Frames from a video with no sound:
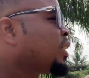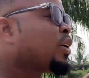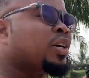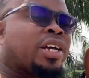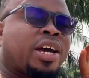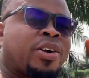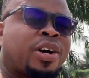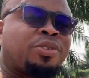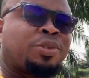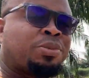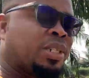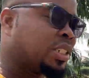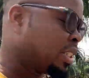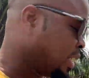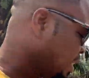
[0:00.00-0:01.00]
okay, I don't have to
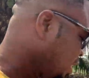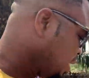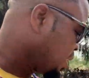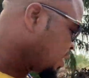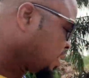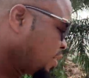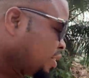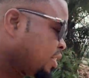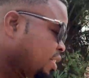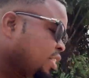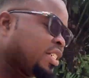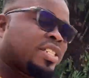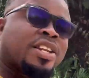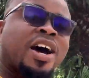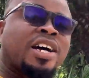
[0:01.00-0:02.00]
mention her name because
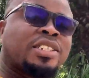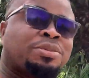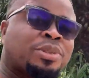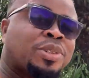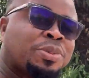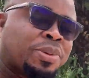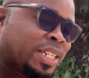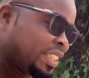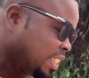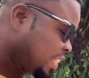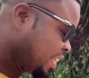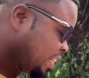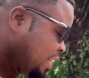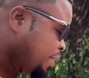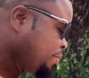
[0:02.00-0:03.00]
she's not asked me to mention
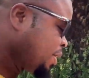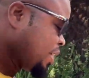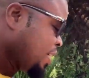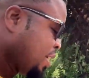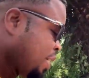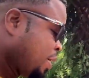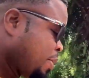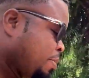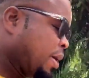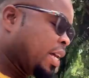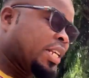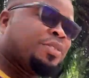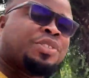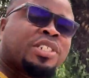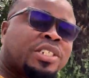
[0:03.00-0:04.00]
her name. But
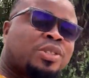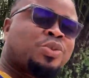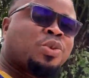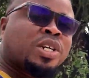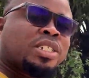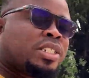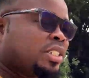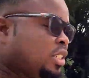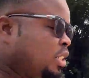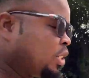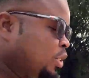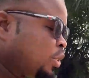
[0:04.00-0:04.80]
if she's watching, she